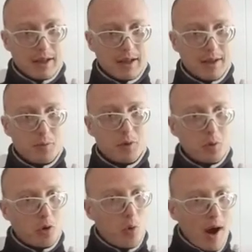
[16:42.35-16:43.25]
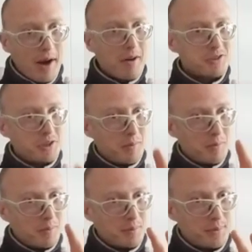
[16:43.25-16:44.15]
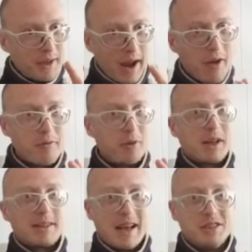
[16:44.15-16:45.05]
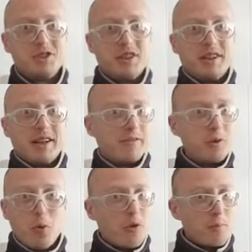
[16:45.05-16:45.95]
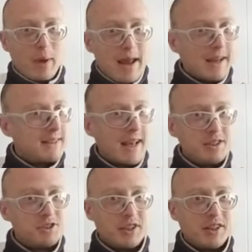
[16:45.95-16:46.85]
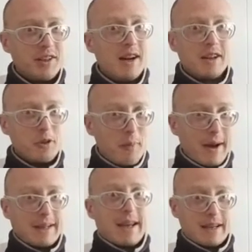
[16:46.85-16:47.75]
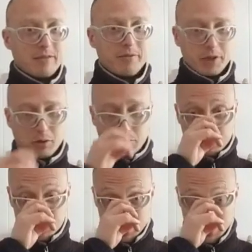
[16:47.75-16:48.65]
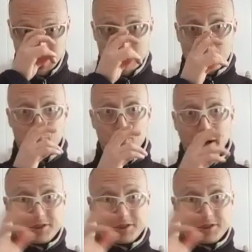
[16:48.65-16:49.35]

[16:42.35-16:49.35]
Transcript: It would require some careful attention. If you weren't paying attention, you might get confused. By